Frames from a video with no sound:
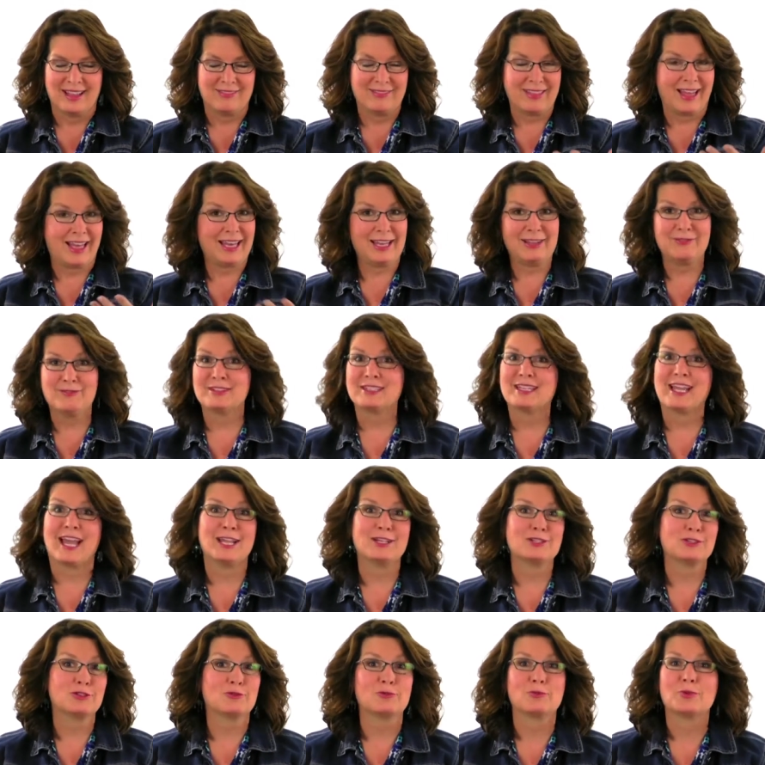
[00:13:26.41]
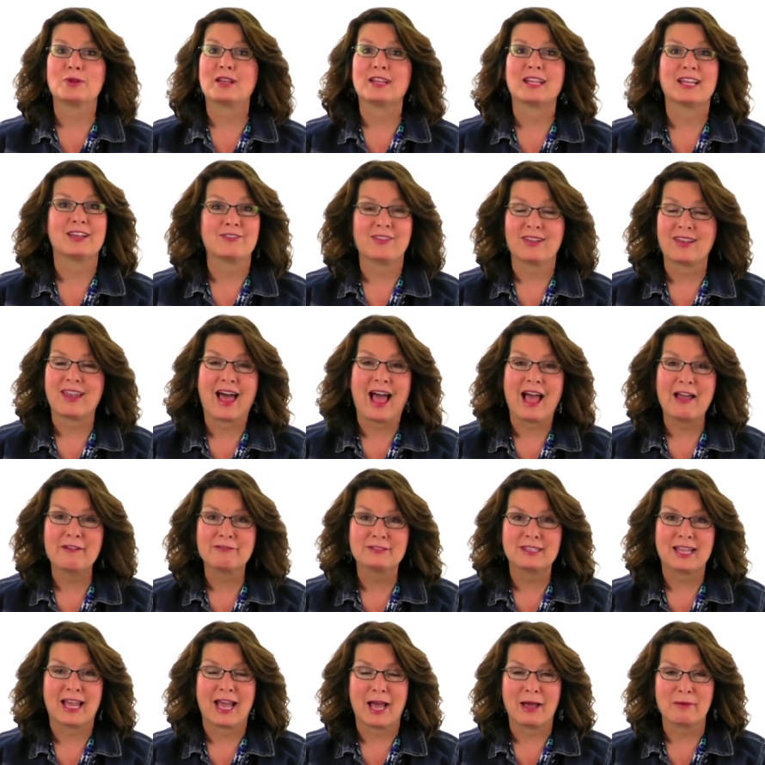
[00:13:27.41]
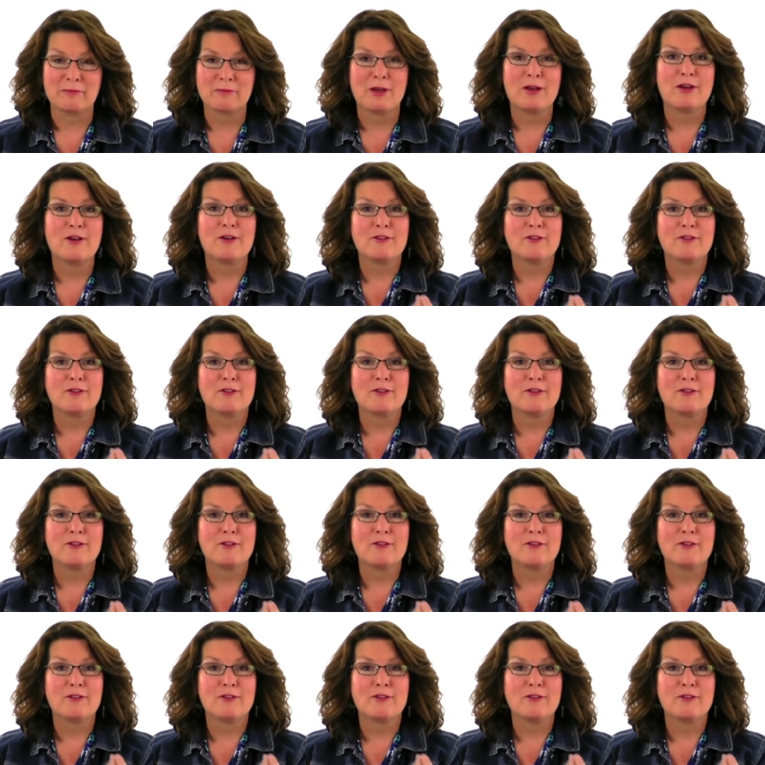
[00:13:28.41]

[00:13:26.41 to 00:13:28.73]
that invitation really of a lifetime,